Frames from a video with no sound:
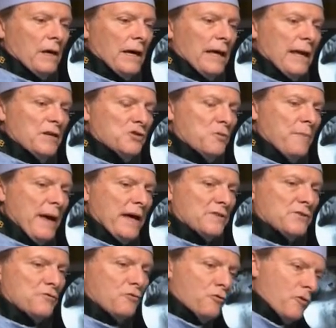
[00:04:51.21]
And as you pass
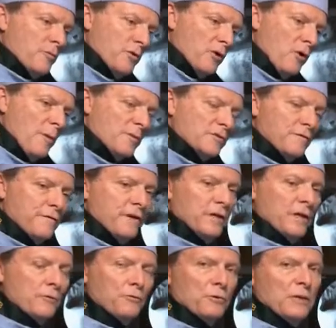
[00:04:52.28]
through them, you almost
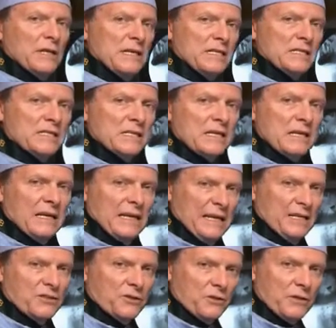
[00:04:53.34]
feel it release
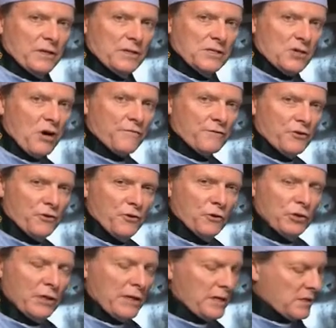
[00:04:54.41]
into the softer
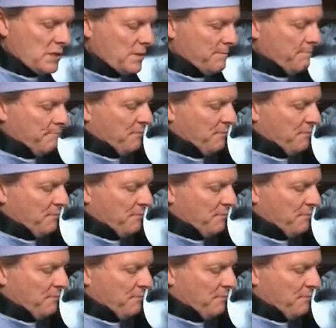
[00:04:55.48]
nucleus.